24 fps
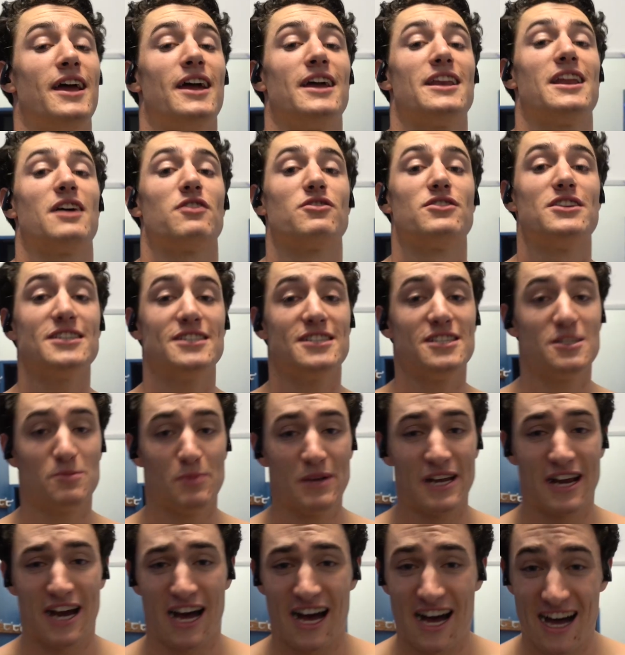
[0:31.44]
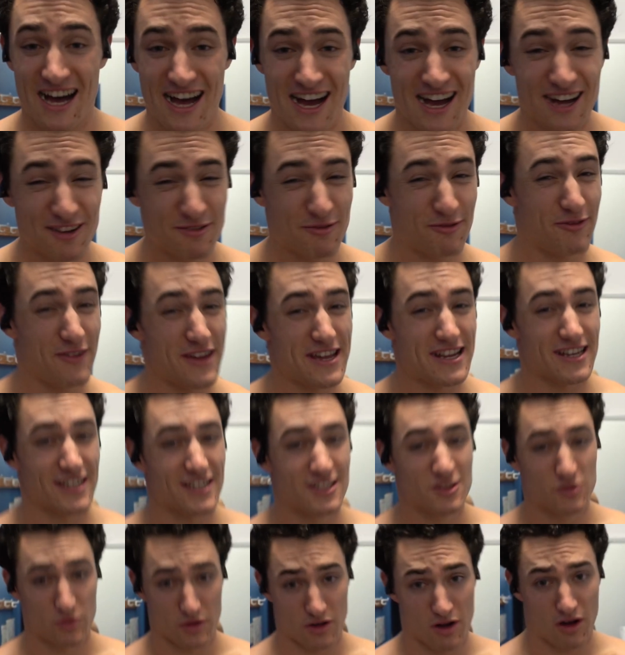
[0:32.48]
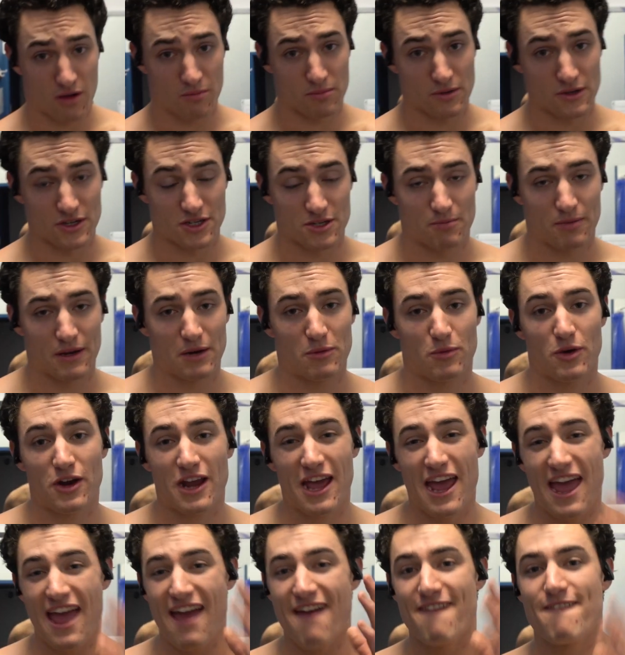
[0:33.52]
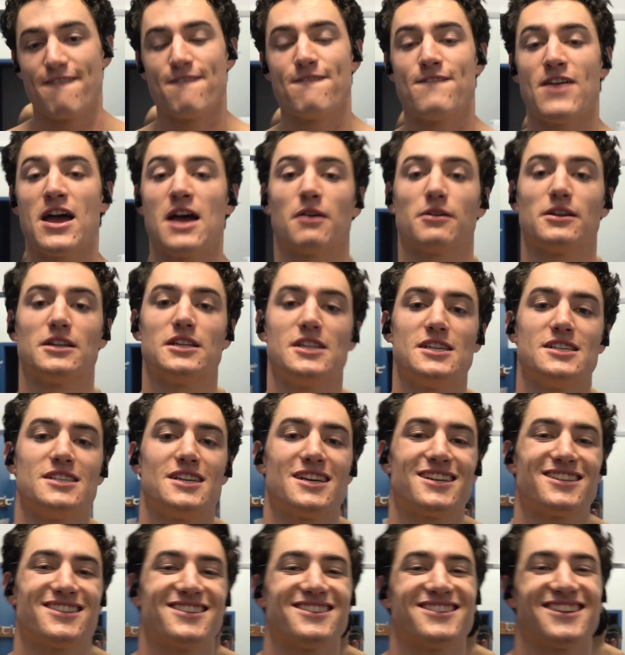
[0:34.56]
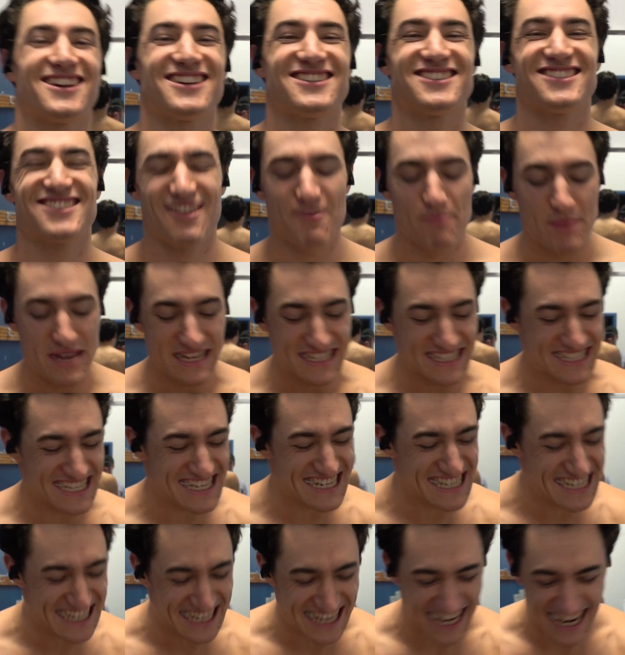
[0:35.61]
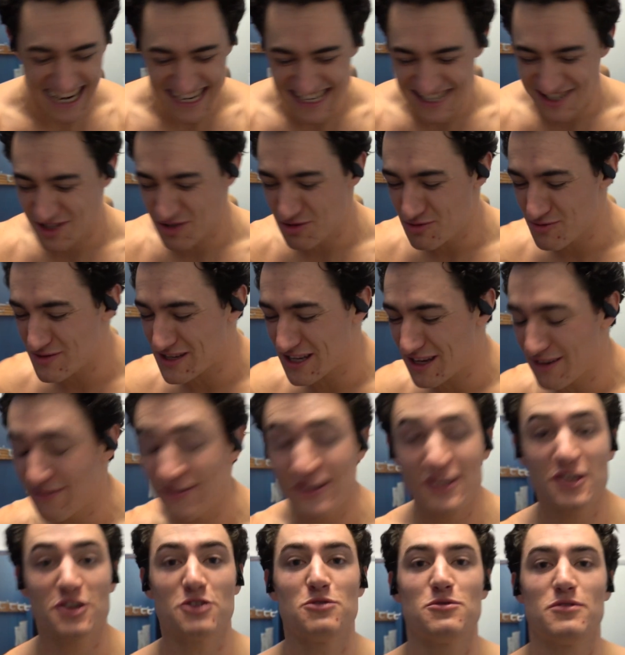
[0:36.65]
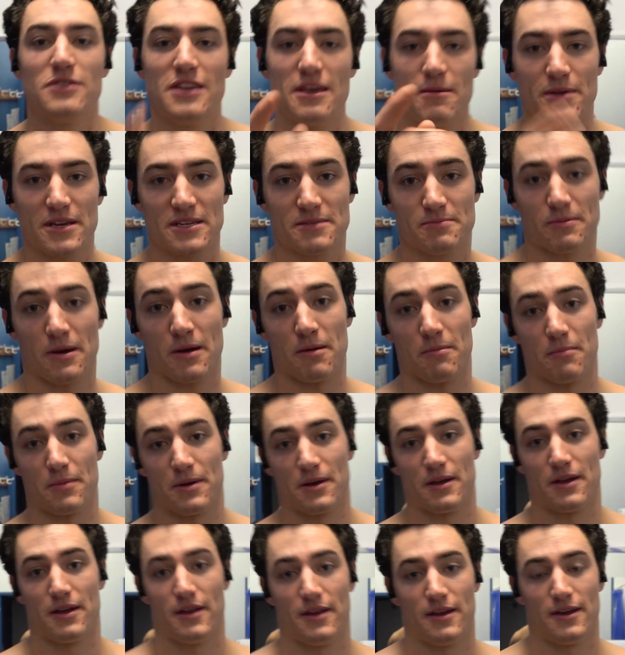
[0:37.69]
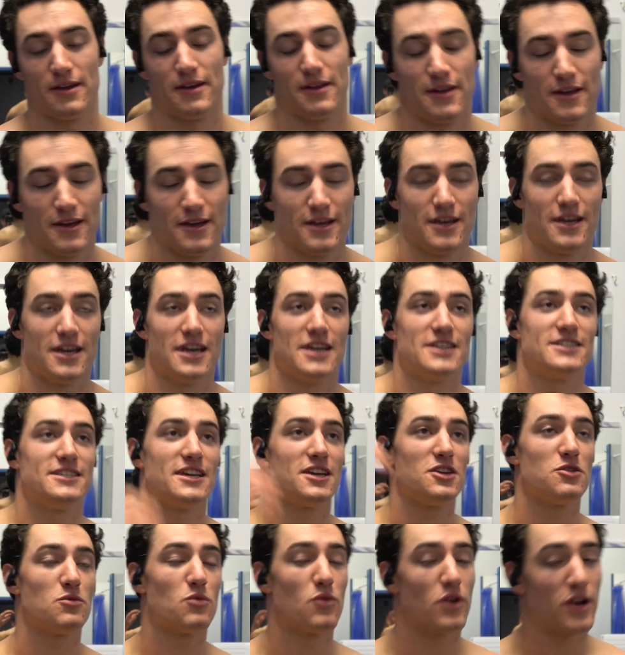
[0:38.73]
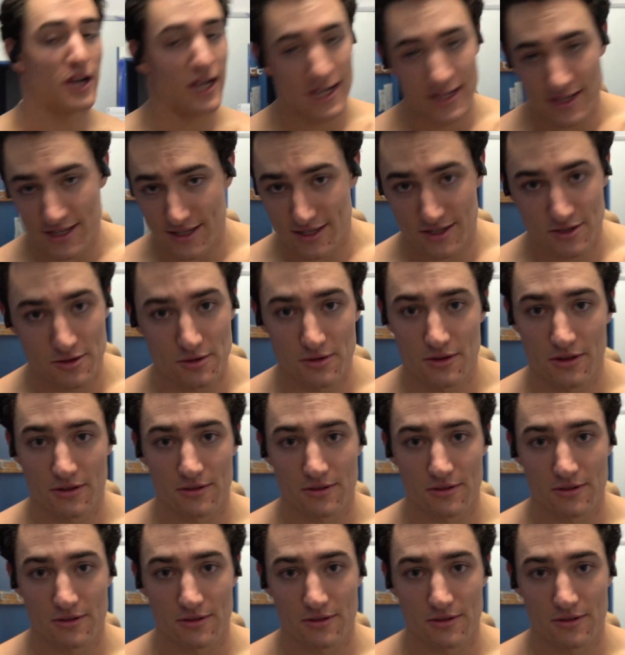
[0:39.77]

Now this has been a hard feat to accomplish, but what I have found, and these exercises have been dedicated to giving you the best pump, is that you want to hit this 2 to